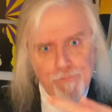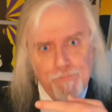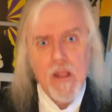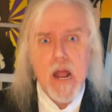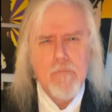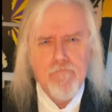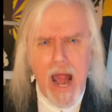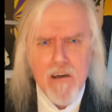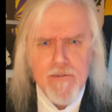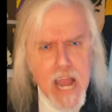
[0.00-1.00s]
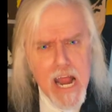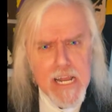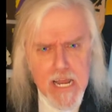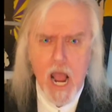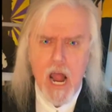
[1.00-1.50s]
Well, it was about
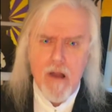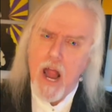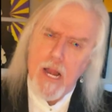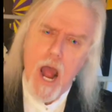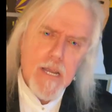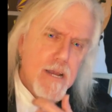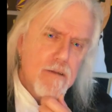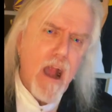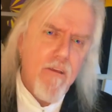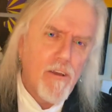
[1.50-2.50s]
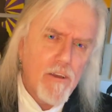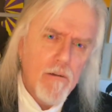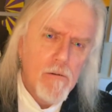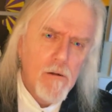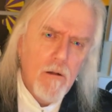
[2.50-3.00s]
that time I got suspicious.
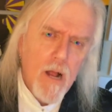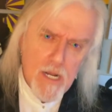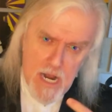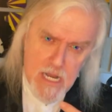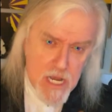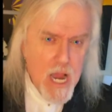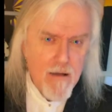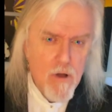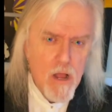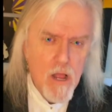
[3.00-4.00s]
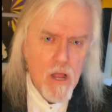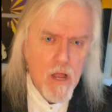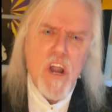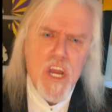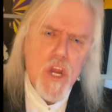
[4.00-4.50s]
I said, chef,
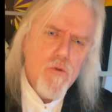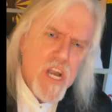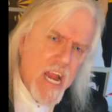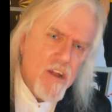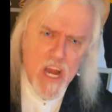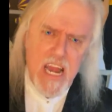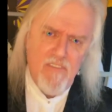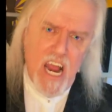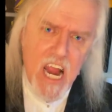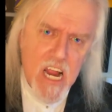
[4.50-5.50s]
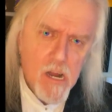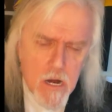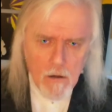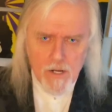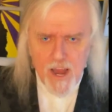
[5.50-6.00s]
why do you need 350?
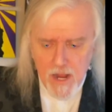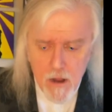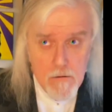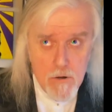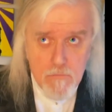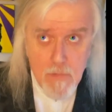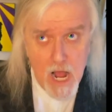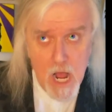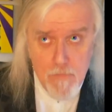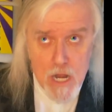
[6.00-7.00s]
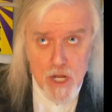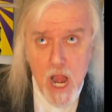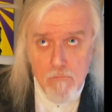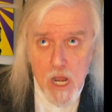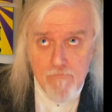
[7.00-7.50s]
He said, my
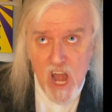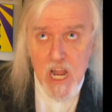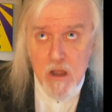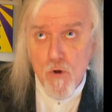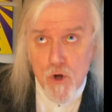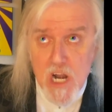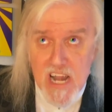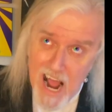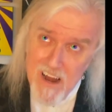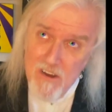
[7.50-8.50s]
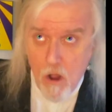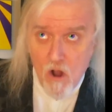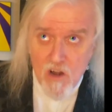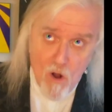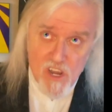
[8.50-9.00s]
imaginary friend Goo Goo the
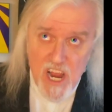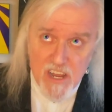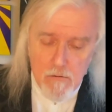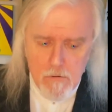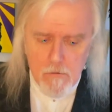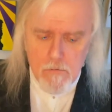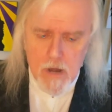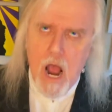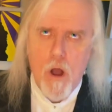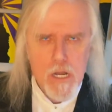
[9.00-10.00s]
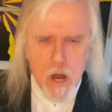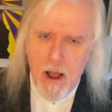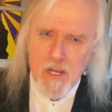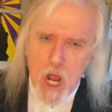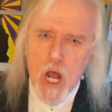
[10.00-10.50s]
Dinosaur wants it. I went to
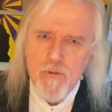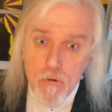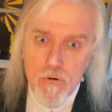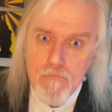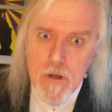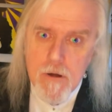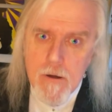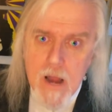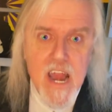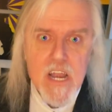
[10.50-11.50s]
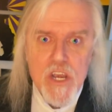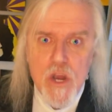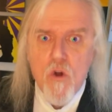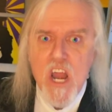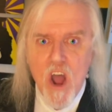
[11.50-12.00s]
my son's room, and
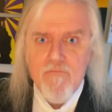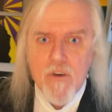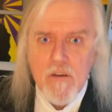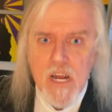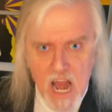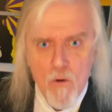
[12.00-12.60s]
sure enough, there